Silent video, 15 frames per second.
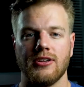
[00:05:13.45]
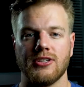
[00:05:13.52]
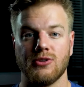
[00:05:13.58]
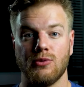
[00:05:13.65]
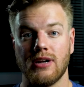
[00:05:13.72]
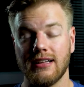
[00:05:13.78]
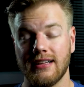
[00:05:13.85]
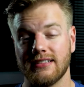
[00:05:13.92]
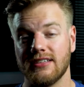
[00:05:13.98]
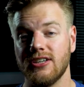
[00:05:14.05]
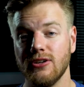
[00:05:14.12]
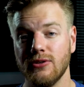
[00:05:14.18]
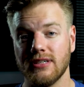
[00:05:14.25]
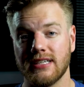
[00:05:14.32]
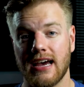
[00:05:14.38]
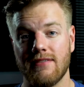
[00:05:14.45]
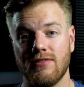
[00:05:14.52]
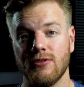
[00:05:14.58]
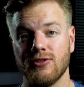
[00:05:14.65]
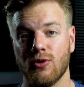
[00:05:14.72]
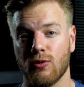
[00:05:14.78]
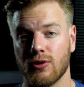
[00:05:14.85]
So what I like to do is have
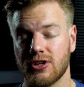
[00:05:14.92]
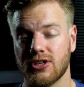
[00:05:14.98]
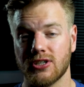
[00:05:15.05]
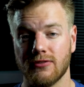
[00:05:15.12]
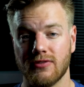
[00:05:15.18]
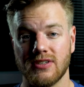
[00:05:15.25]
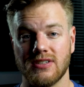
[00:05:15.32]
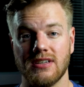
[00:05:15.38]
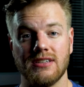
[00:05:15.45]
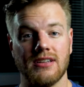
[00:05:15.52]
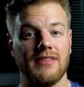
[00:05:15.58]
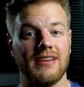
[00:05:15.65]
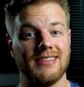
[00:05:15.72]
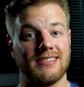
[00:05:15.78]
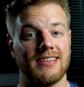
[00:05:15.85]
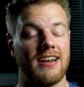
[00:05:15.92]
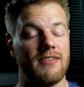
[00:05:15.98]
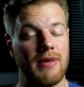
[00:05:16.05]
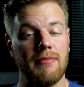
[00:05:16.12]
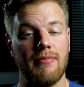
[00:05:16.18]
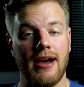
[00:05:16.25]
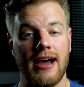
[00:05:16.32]
those orange surfaces on the inside of
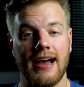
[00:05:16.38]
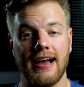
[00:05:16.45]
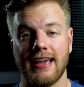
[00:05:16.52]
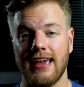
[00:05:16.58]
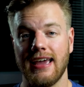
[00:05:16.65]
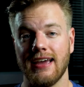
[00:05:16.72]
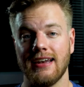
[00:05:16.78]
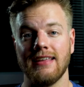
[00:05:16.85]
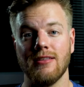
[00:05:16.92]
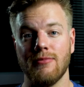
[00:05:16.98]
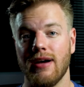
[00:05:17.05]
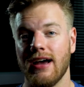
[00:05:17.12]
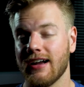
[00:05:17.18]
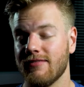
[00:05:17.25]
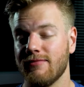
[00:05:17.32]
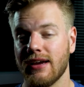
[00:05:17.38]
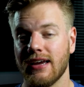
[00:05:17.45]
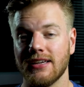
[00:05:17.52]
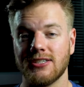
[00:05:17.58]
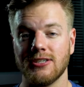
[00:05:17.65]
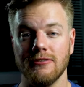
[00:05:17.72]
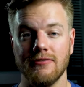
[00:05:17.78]
my bag and in the back of my
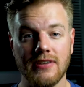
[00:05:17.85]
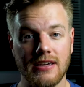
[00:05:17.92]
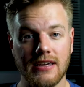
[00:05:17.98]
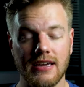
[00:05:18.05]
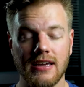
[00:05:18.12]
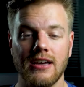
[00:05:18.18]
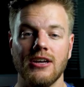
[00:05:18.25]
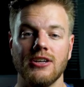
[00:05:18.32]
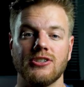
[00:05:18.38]
SUV,